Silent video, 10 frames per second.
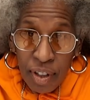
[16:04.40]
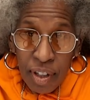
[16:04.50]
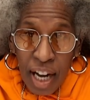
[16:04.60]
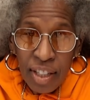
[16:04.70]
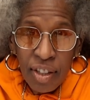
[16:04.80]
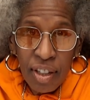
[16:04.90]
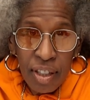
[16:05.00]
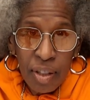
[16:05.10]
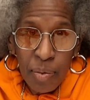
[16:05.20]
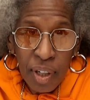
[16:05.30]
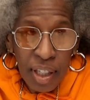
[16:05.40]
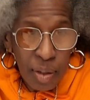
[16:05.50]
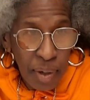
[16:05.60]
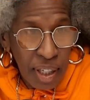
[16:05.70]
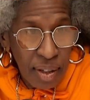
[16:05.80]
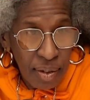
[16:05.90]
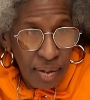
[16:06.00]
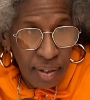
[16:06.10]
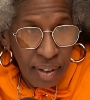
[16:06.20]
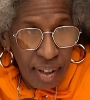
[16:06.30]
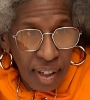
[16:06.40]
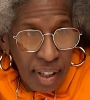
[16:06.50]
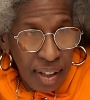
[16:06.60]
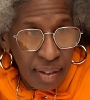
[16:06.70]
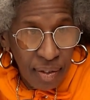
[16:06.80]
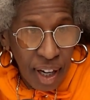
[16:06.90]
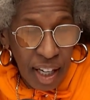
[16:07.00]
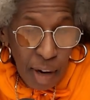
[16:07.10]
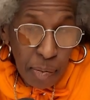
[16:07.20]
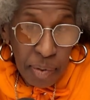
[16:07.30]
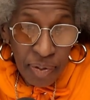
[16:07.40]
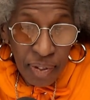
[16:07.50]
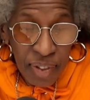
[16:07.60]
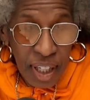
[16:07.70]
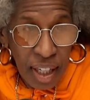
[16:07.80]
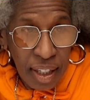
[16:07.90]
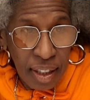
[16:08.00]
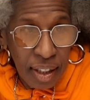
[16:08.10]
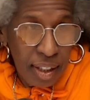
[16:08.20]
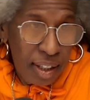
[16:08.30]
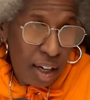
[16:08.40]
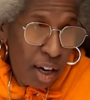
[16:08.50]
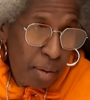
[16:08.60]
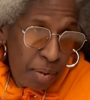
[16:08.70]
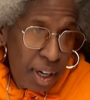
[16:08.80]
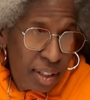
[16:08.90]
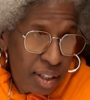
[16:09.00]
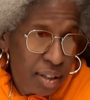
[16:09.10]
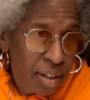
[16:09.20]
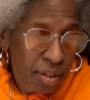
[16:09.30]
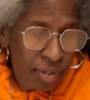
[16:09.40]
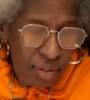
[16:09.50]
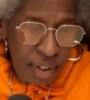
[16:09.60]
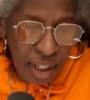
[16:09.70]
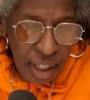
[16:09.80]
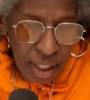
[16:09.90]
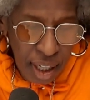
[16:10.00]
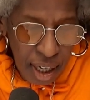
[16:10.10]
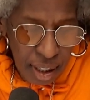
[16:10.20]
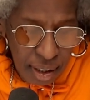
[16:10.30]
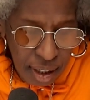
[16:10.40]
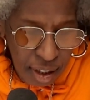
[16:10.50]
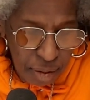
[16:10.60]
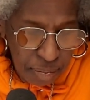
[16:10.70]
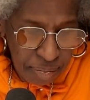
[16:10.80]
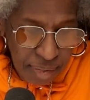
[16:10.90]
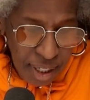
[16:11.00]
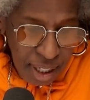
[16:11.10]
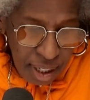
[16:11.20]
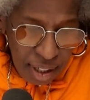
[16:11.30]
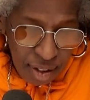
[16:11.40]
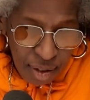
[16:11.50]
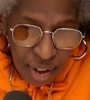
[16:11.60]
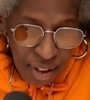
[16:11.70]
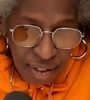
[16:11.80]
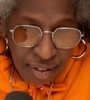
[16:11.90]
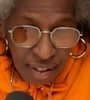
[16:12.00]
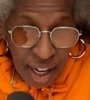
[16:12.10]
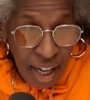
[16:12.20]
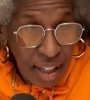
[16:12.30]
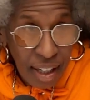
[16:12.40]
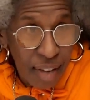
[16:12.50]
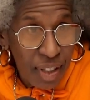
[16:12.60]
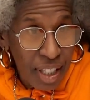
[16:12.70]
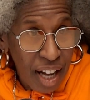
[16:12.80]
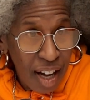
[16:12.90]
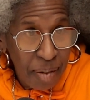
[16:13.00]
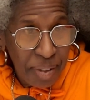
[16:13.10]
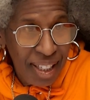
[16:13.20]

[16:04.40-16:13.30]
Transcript: I started this work at 22. Mm-hmm. Right, I'm gonna be 58. Oh, I, well, I just turned 58, and um, you know, I haven't stopped.